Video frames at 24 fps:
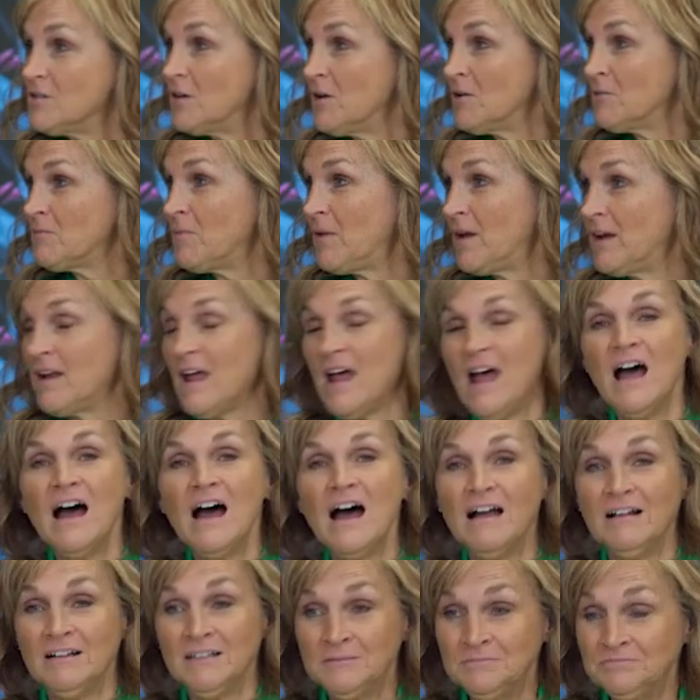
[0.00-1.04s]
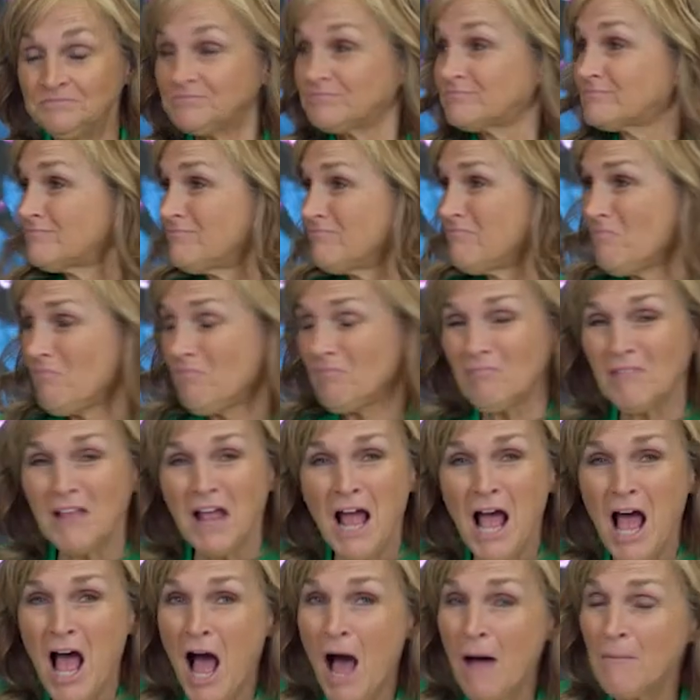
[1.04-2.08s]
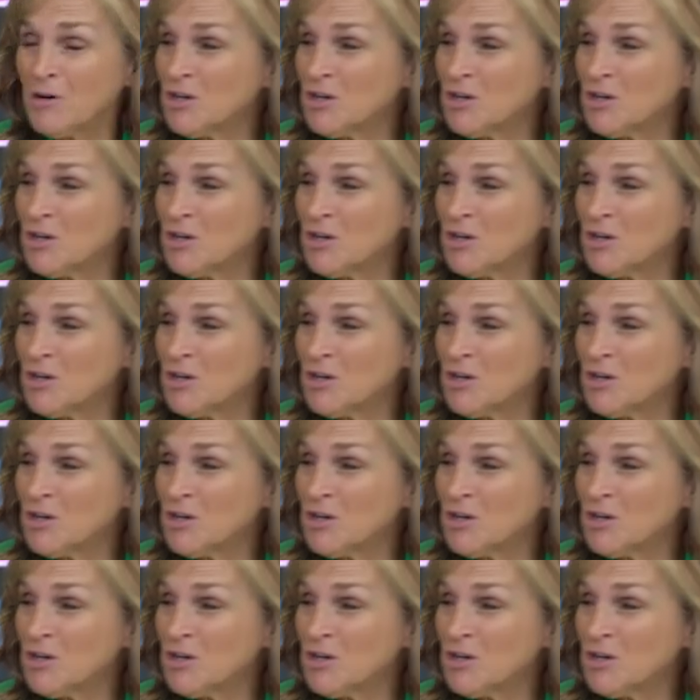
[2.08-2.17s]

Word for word: That's cool. I'm